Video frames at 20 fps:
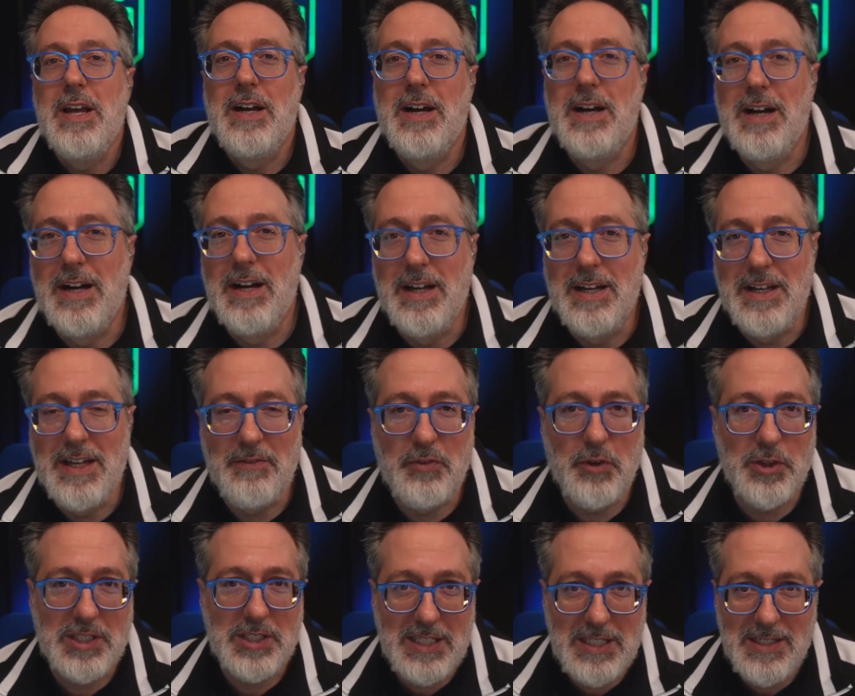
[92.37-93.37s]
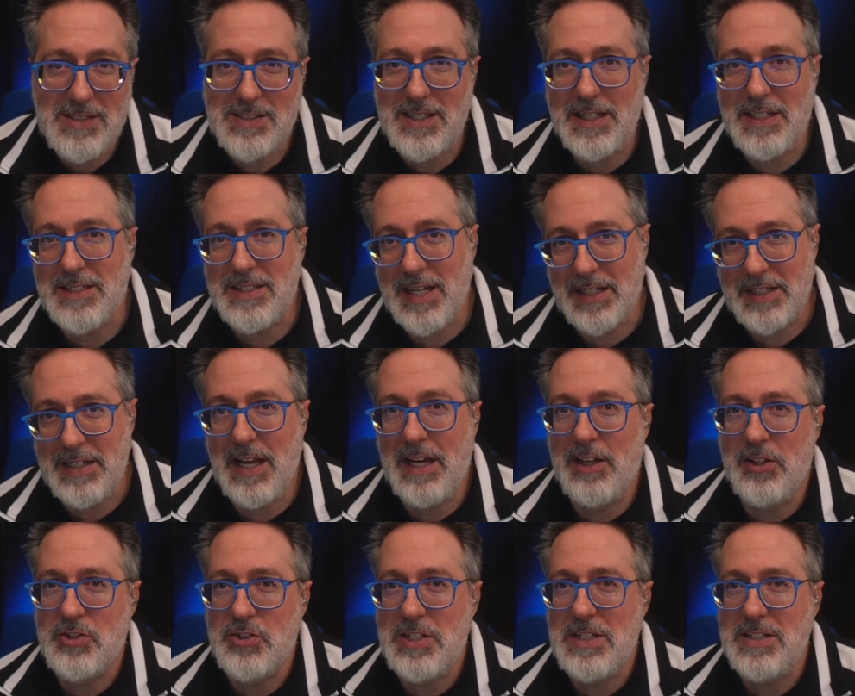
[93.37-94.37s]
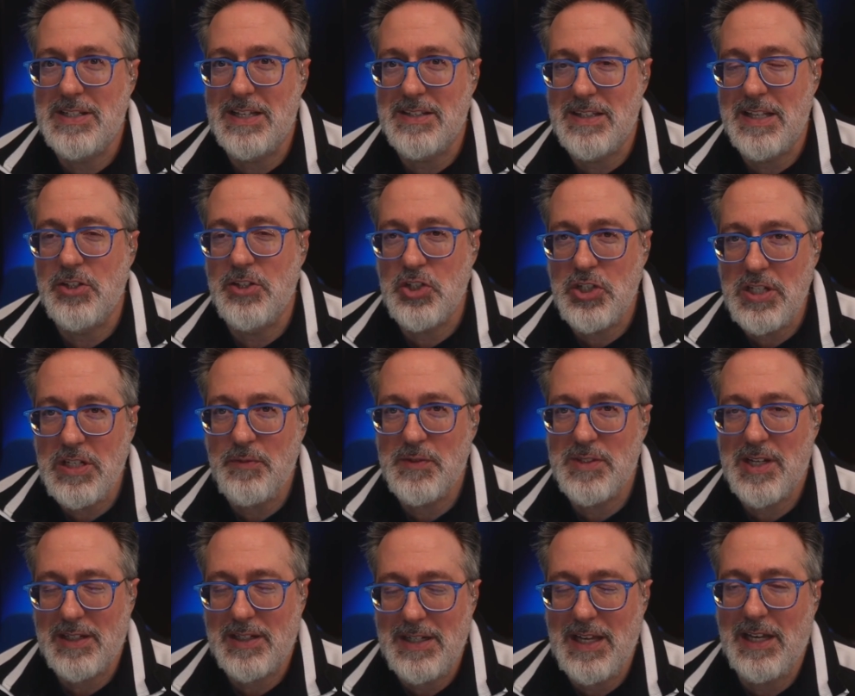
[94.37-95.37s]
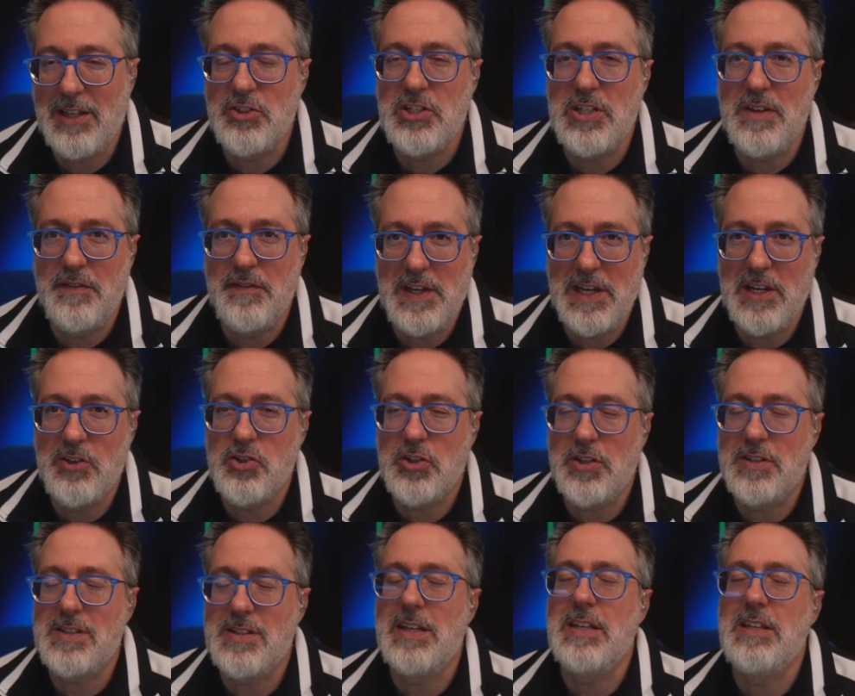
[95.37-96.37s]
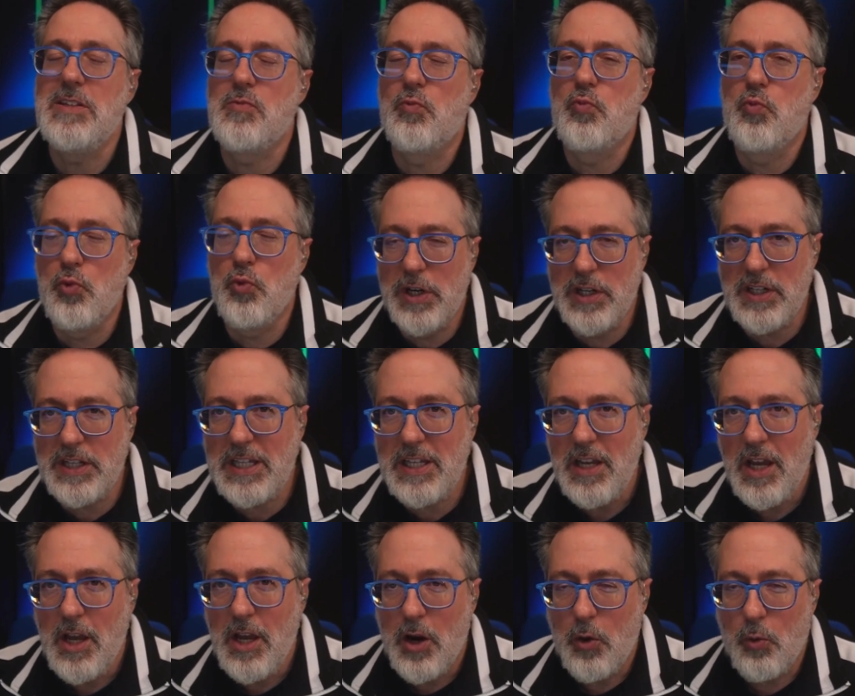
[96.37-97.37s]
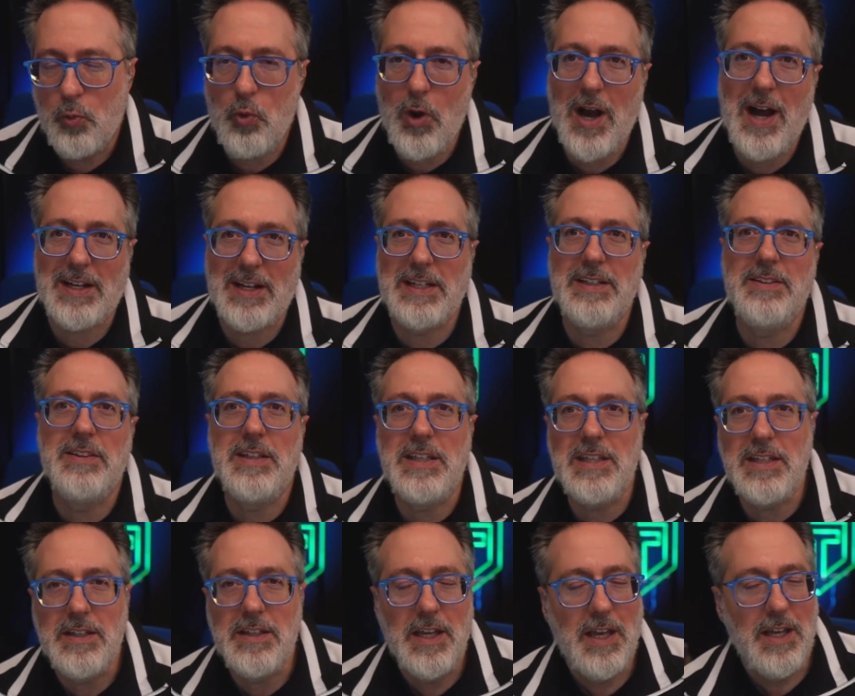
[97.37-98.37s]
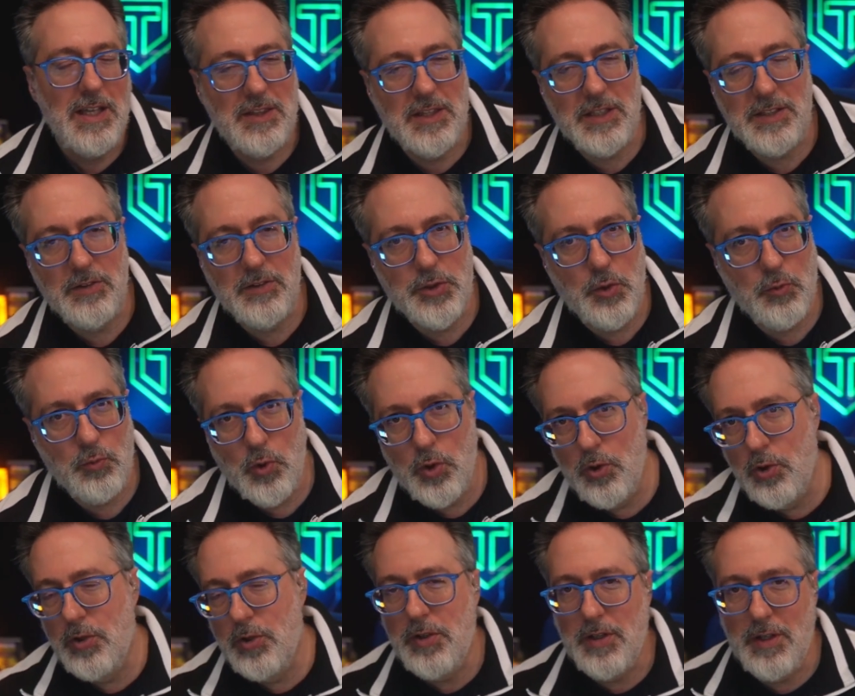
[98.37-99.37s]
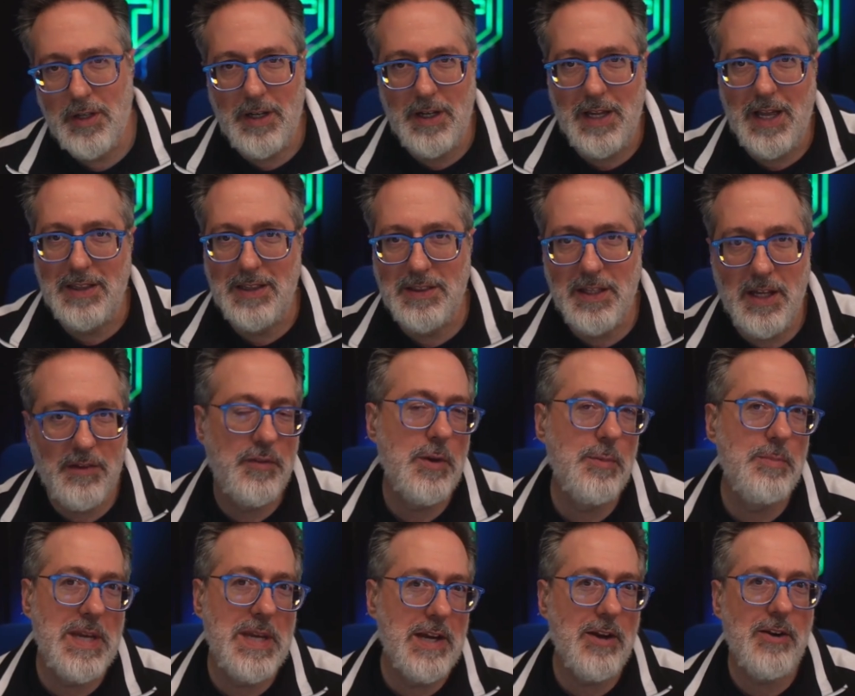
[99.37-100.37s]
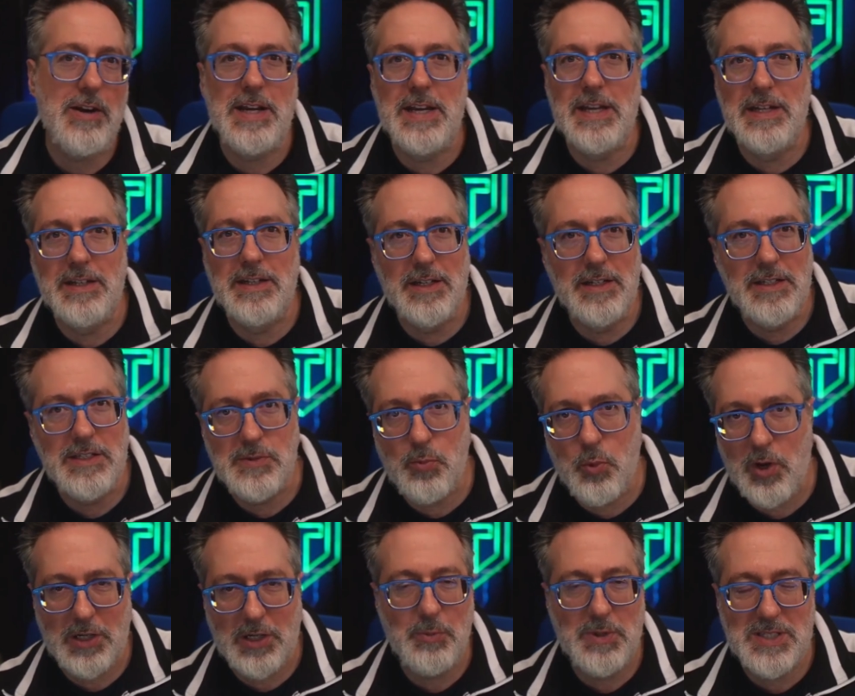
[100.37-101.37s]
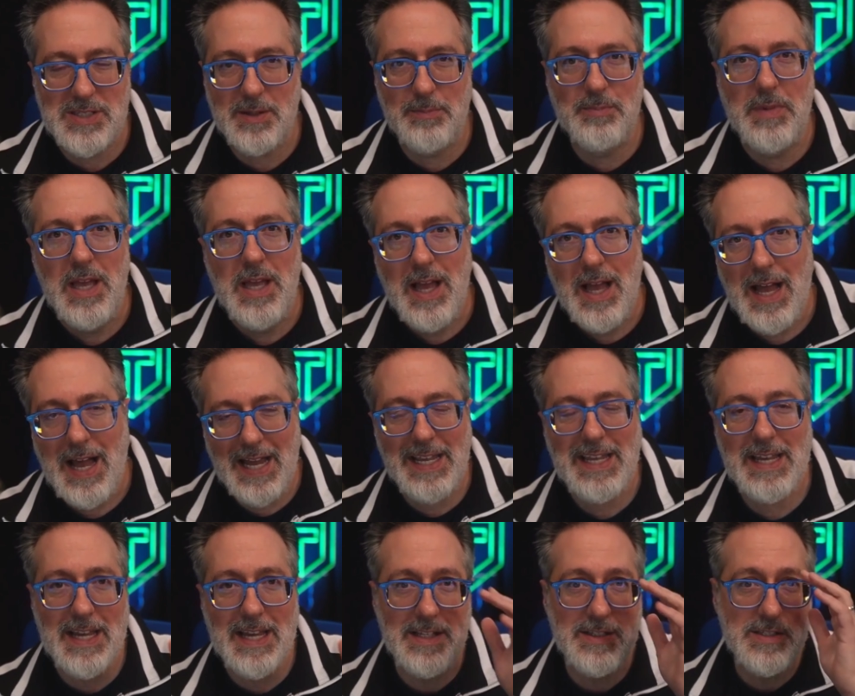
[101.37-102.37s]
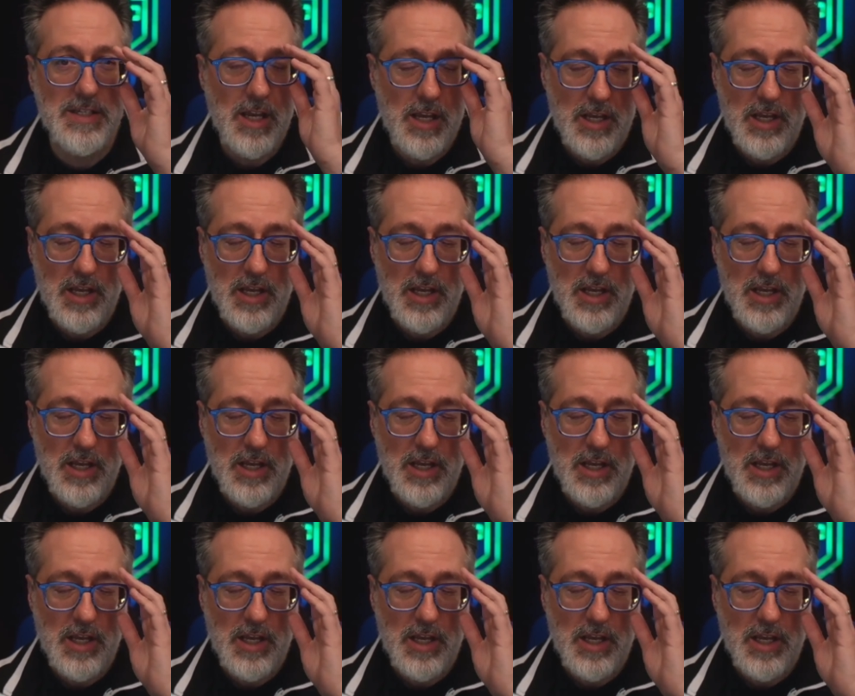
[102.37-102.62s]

Uh, for the Keysight Technologies as the chief technology evangelist, and he's really rocking the the, the role. Uh, I love him here, and uh, he's working with some high end,